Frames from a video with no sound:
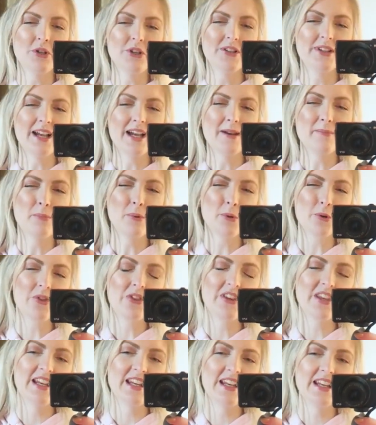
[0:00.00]
but I
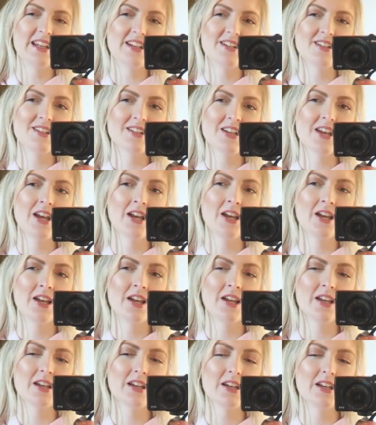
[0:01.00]
bought this
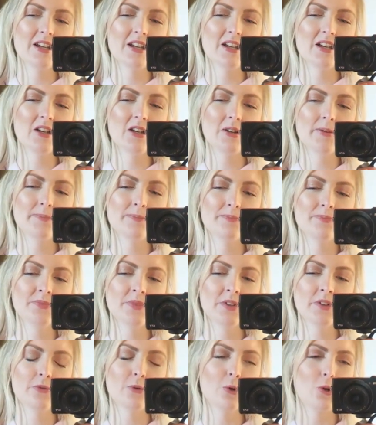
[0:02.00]
um,
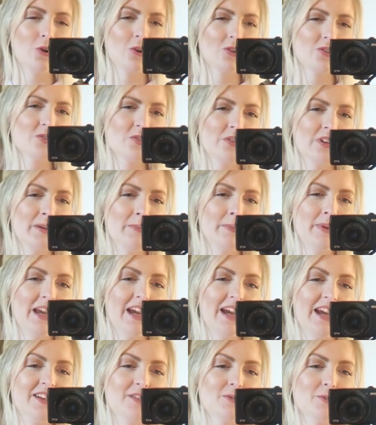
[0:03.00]
for
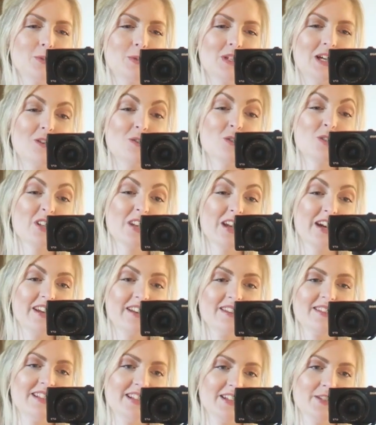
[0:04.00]
Ortripia in
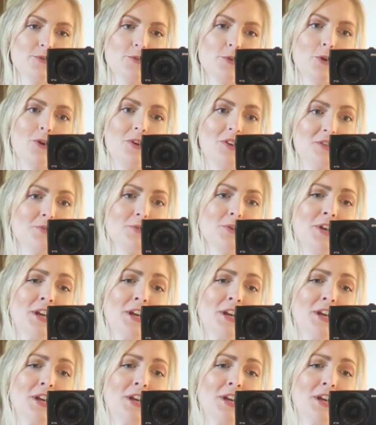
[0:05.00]
2019, so it's